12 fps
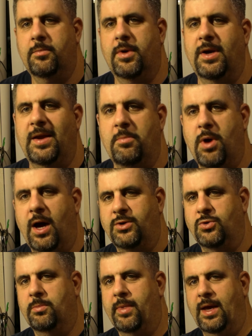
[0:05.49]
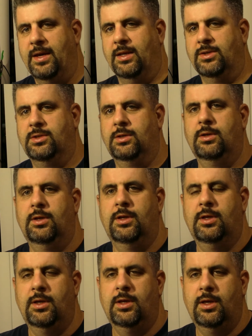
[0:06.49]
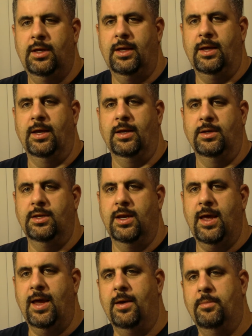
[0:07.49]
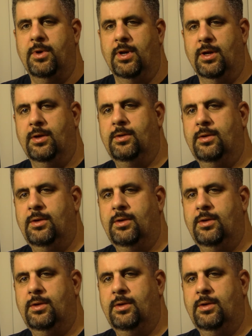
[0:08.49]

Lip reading: Monday Module Madness. And today I'm going to